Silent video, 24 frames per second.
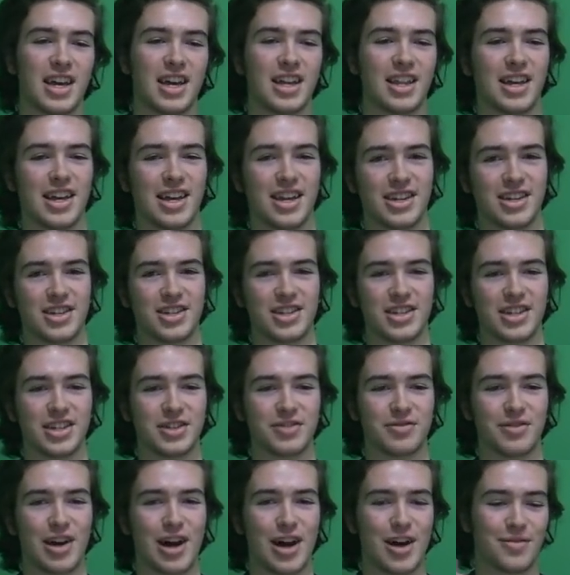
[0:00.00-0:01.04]
and then she
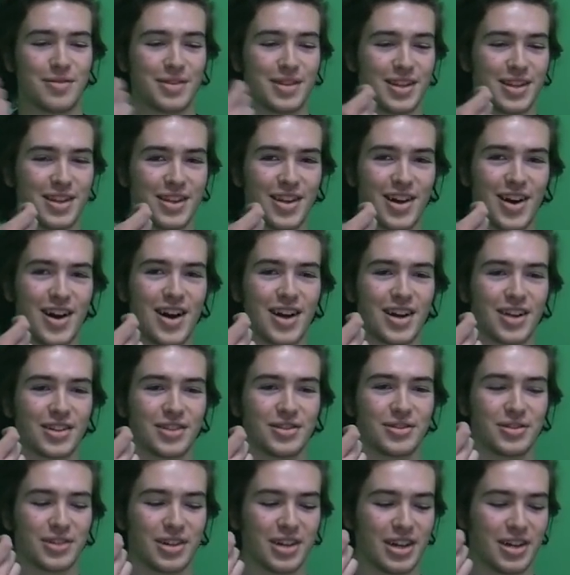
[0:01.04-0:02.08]
dropped the hot
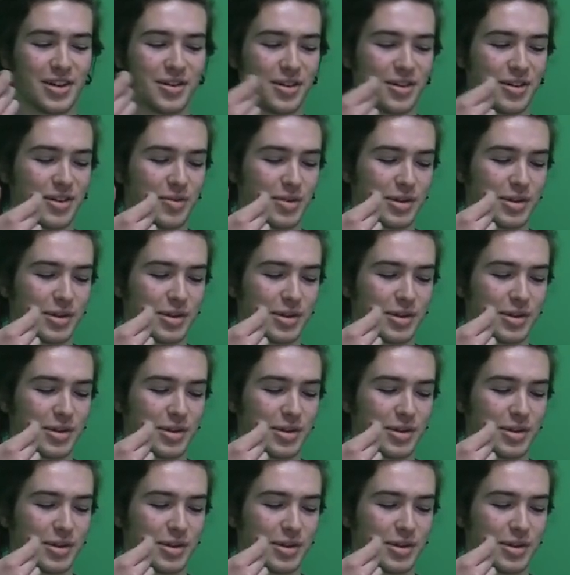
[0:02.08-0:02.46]
glue gun